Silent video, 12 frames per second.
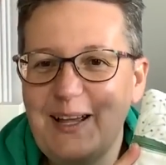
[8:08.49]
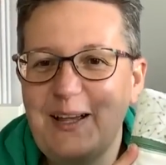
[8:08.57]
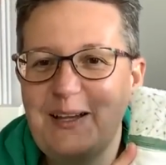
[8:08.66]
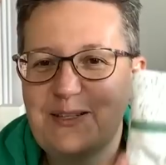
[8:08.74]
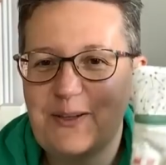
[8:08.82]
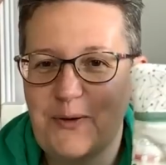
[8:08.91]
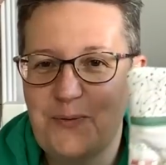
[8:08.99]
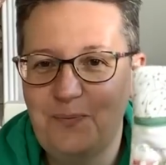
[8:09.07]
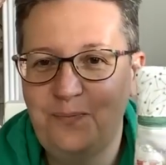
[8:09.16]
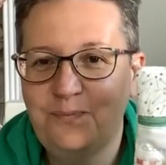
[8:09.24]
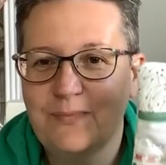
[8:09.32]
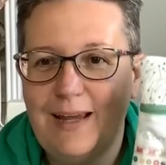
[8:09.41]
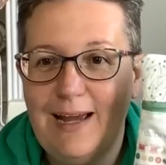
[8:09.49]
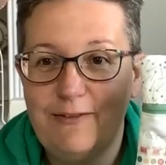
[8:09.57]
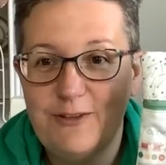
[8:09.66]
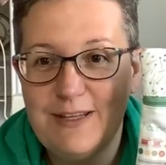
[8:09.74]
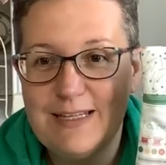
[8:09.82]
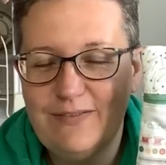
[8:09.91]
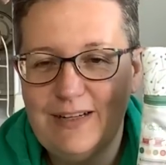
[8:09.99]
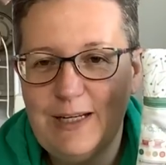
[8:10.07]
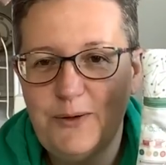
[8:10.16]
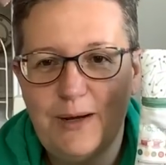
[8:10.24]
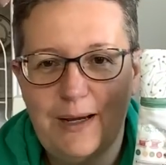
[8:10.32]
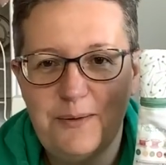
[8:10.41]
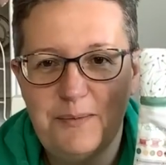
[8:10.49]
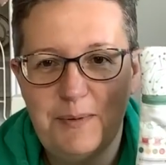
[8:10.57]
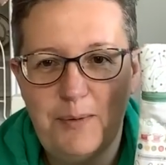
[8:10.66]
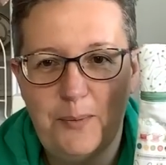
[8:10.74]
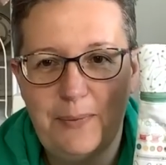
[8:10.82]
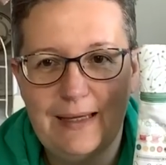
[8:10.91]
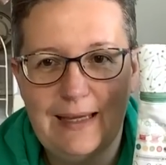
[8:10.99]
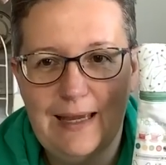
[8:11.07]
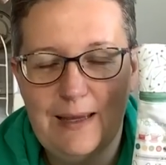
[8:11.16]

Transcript: So after this video I will be popping